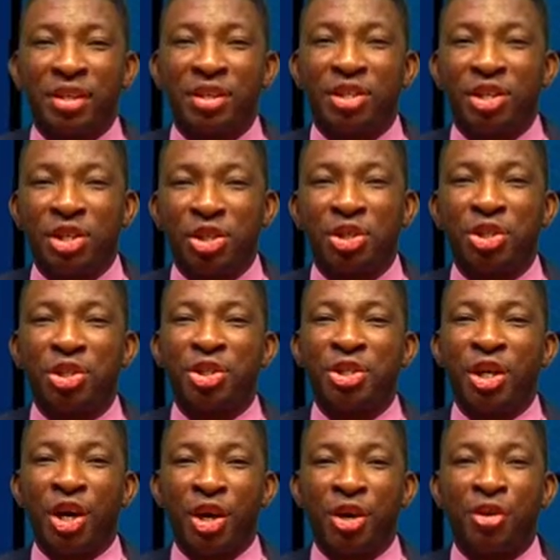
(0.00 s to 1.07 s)
edition
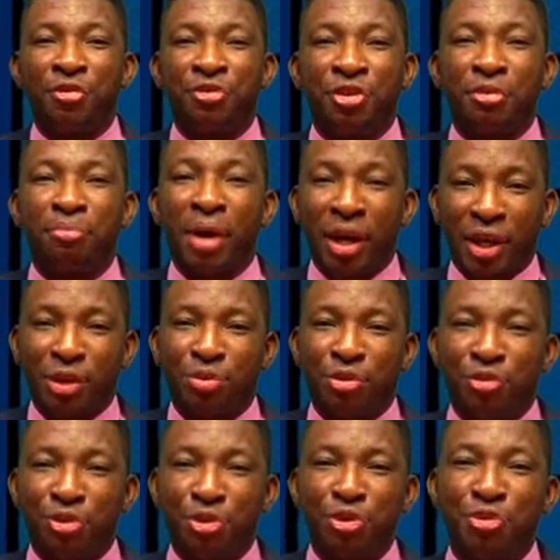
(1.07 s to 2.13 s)
of the Market
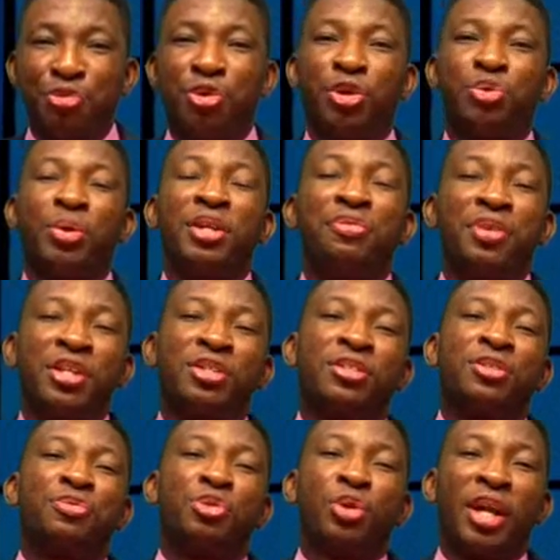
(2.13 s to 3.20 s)
Review for 21st
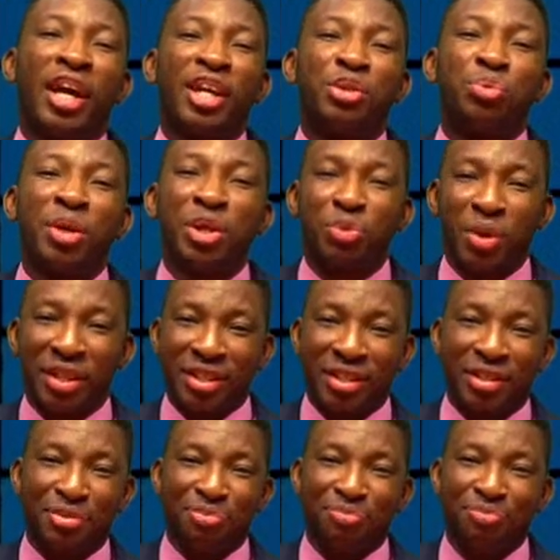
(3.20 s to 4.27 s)
of July 2020,
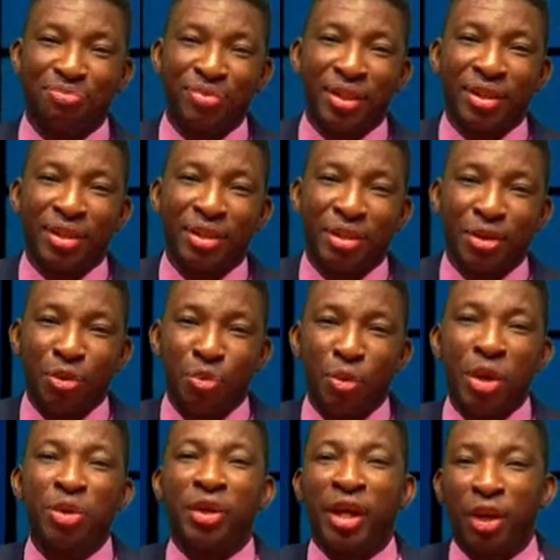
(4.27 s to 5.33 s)
where
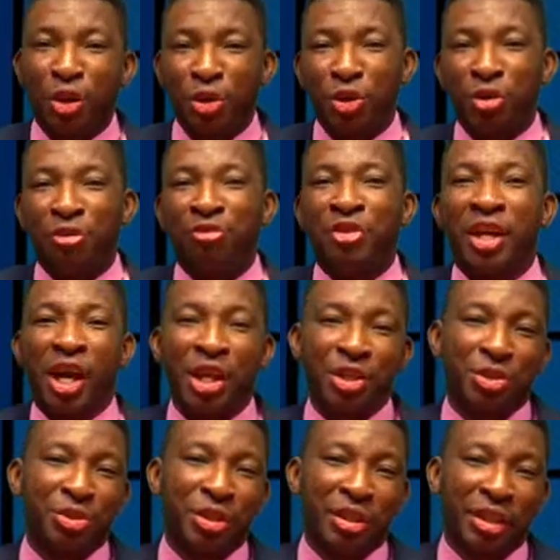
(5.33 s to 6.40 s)
you get all your
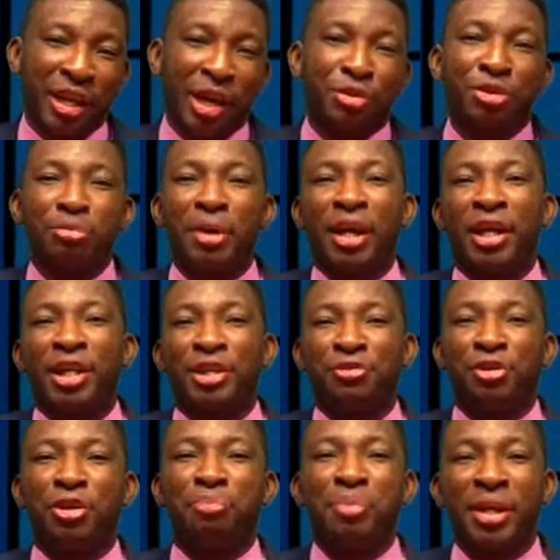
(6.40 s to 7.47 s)
financial and capital market
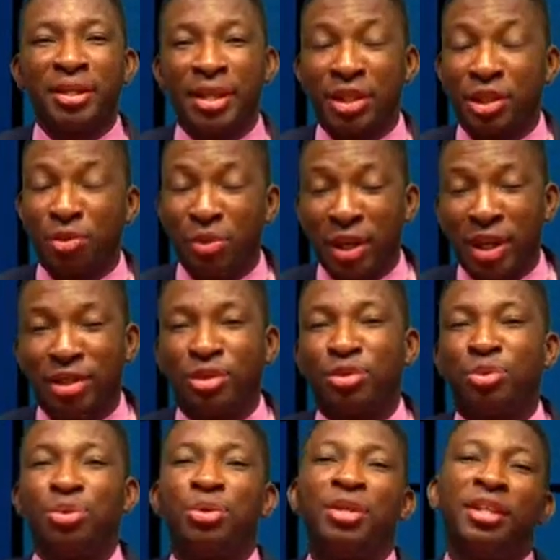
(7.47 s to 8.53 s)
developments as it relates
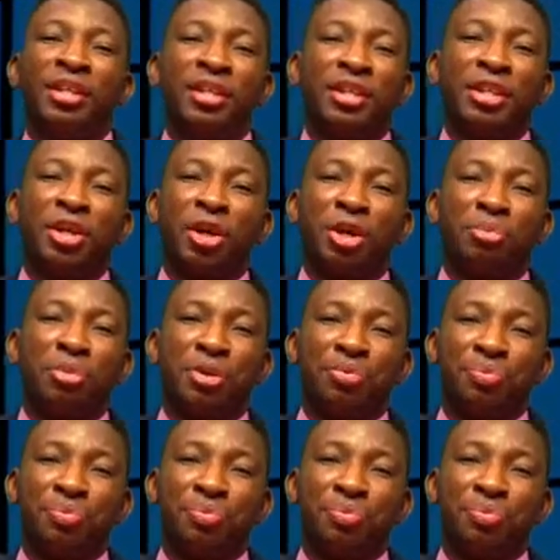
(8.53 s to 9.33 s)
to the economy.